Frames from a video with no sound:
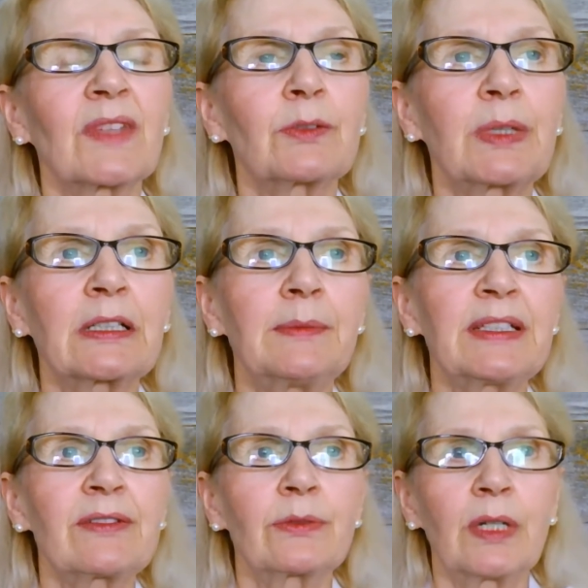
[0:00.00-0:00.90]

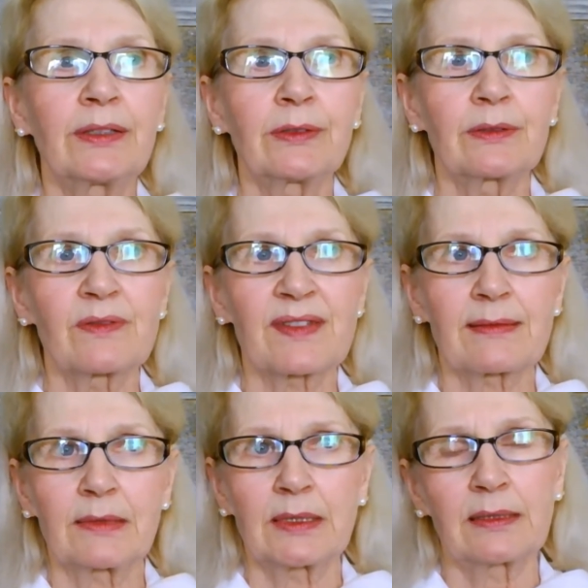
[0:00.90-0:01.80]
recommend to others.
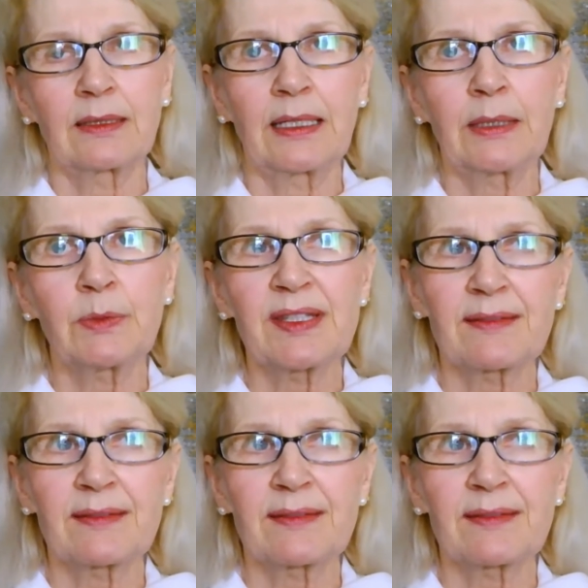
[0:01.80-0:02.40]
I